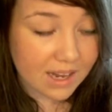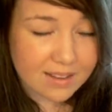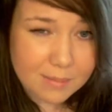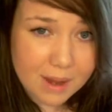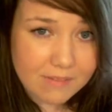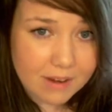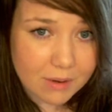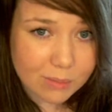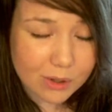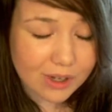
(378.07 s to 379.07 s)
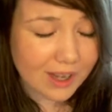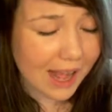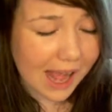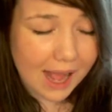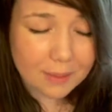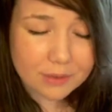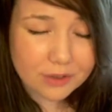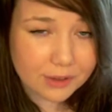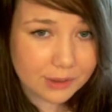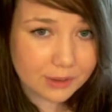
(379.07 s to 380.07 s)
Is it my favorite book?
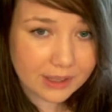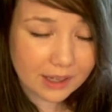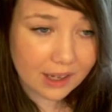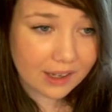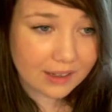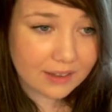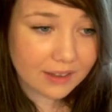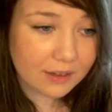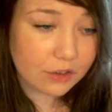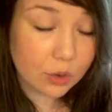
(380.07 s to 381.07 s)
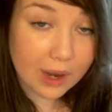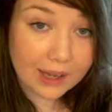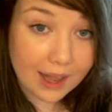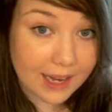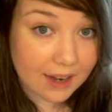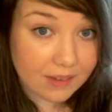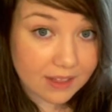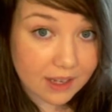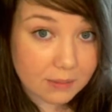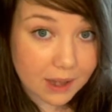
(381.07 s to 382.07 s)
Absolutely not. Do I like
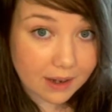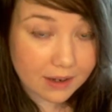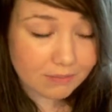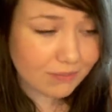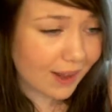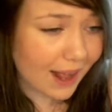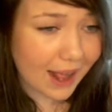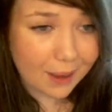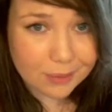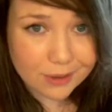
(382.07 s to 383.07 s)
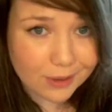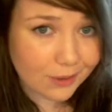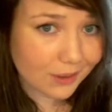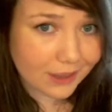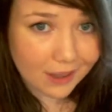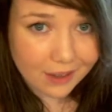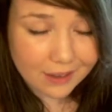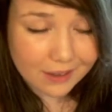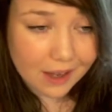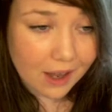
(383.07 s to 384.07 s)
everything about it? Absolutely
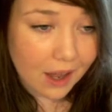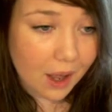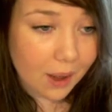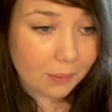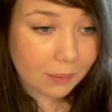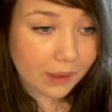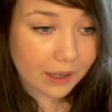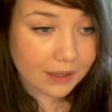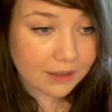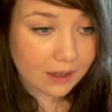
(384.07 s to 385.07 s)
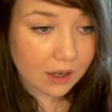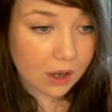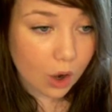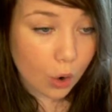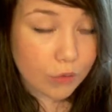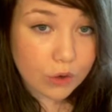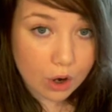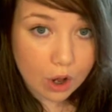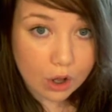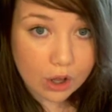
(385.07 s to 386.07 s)
not. But
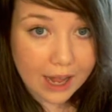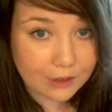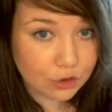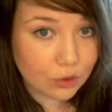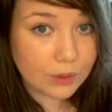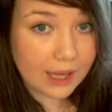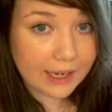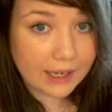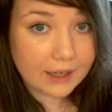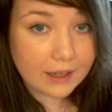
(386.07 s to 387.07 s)
overall, I do like